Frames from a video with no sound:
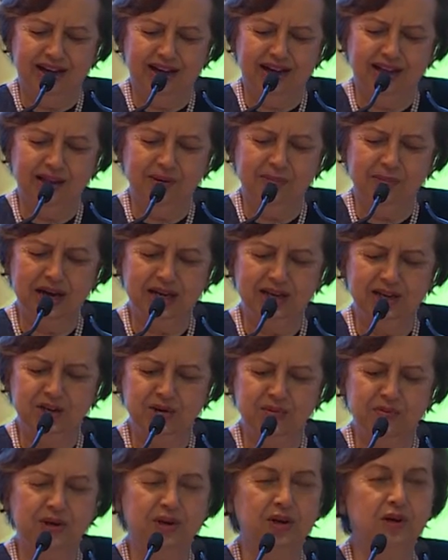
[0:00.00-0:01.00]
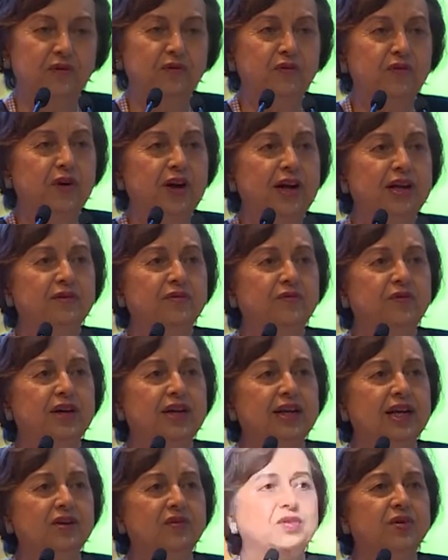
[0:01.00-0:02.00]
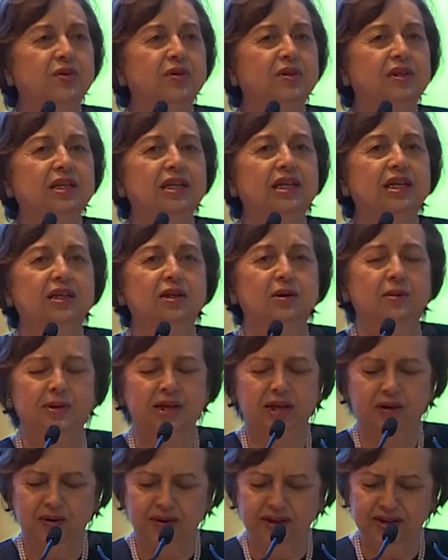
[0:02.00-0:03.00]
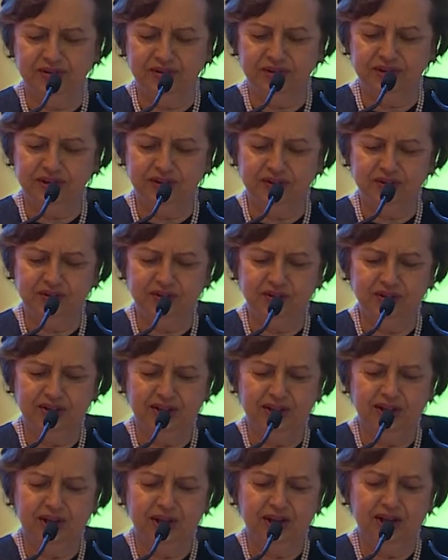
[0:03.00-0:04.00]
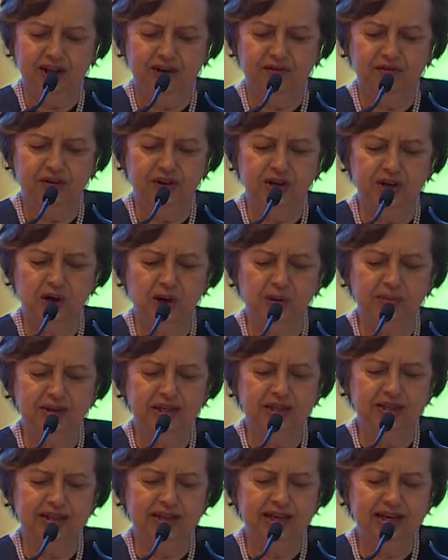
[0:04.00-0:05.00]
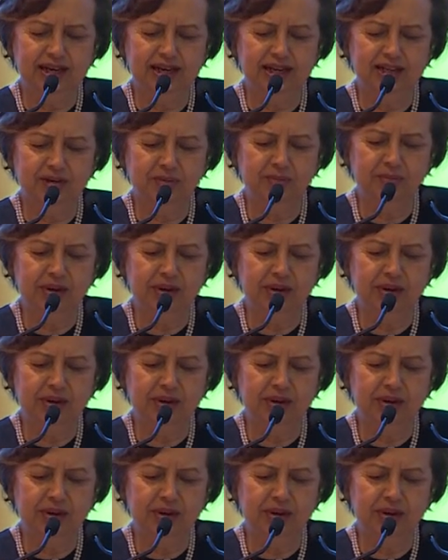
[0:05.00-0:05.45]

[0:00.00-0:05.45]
in the management of financial and economic crises, a phenomenon that has